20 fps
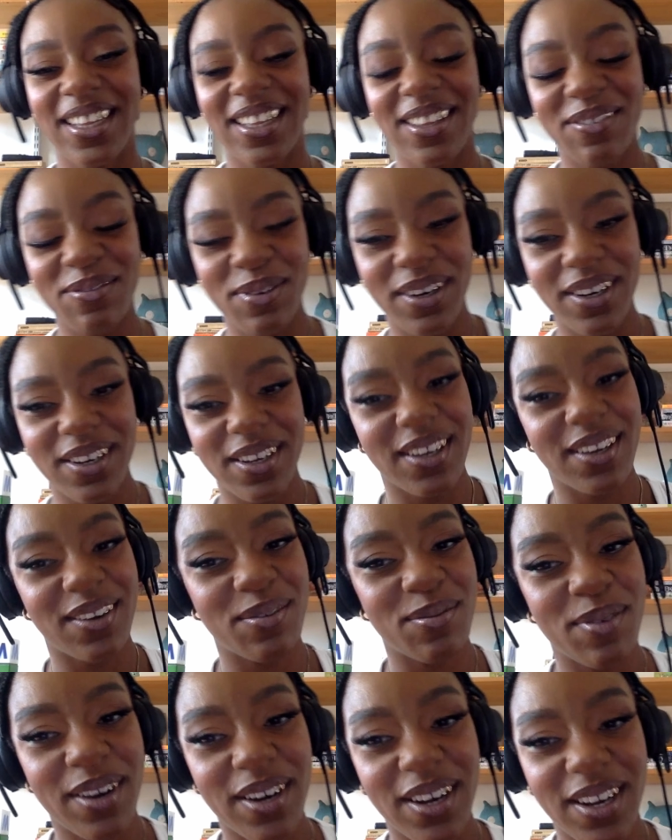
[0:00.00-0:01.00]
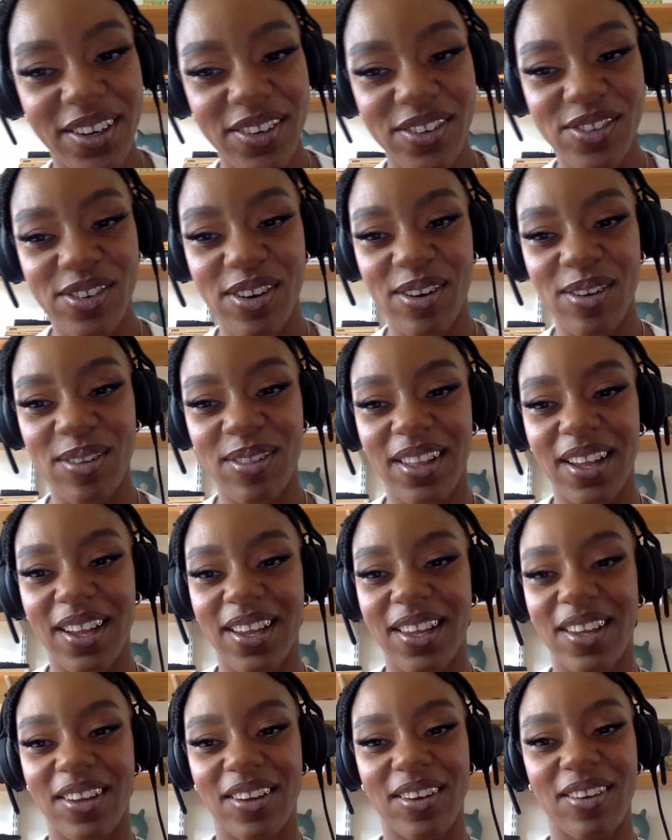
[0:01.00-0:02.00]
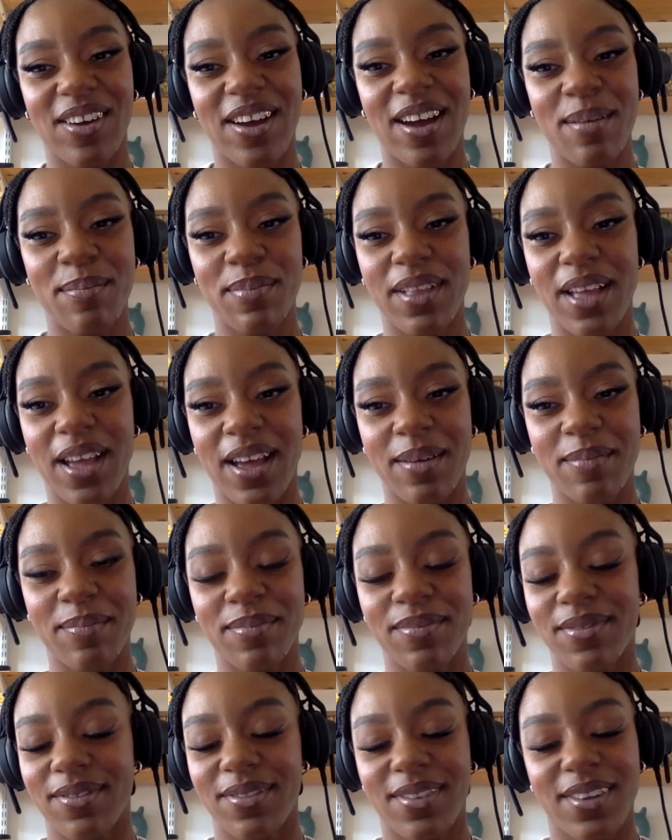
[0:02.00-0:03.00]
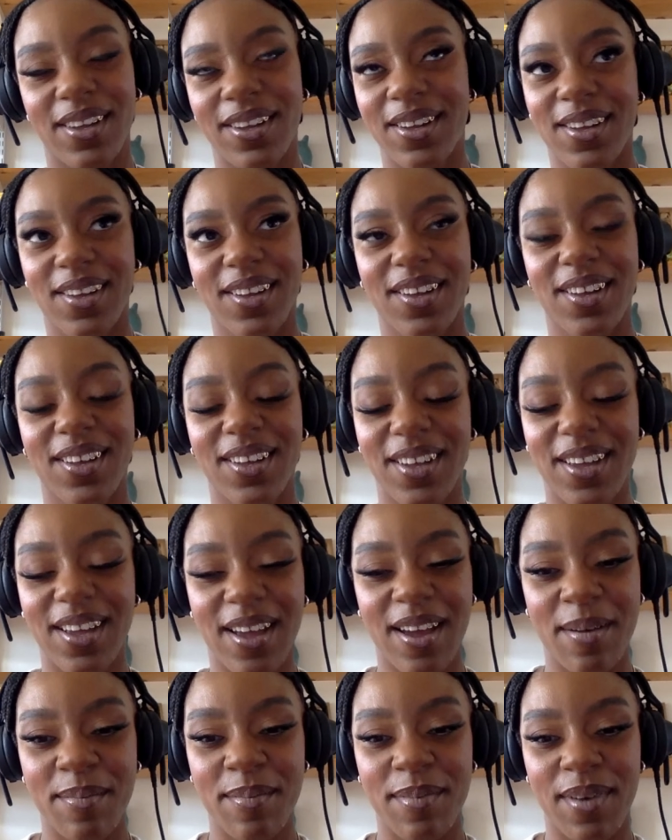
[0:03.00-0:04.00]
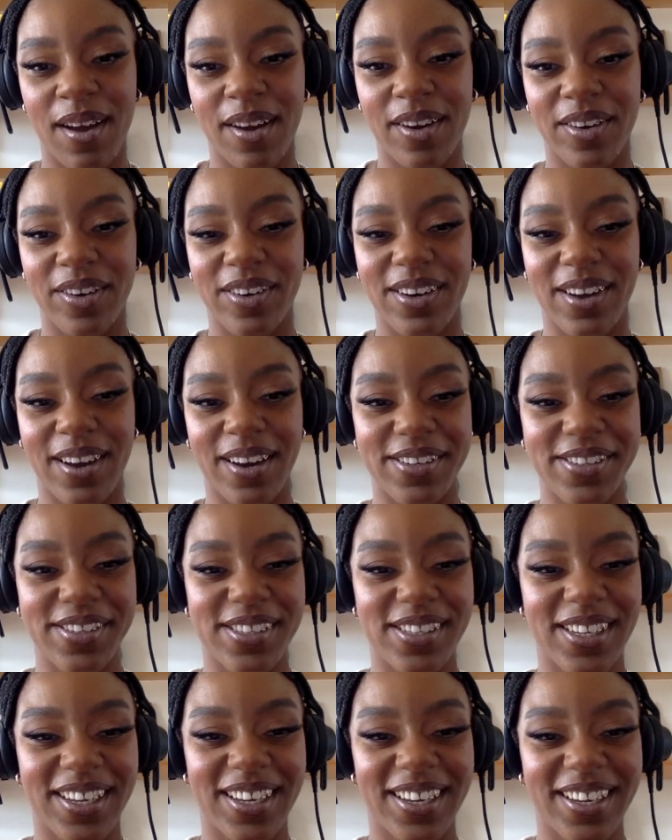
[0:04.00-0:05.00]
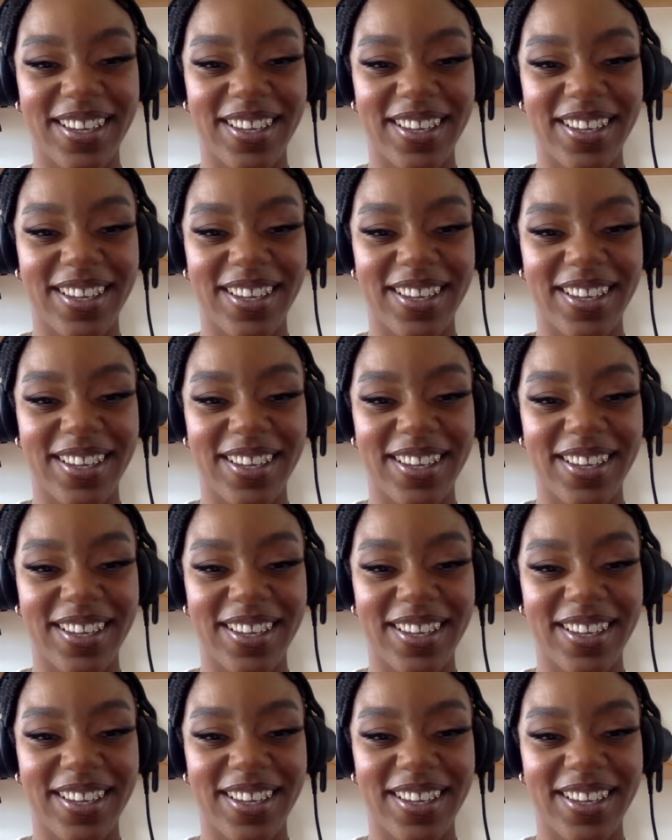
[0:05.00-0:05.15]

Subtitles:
What an intro. Thank you. I'm honored, honestly.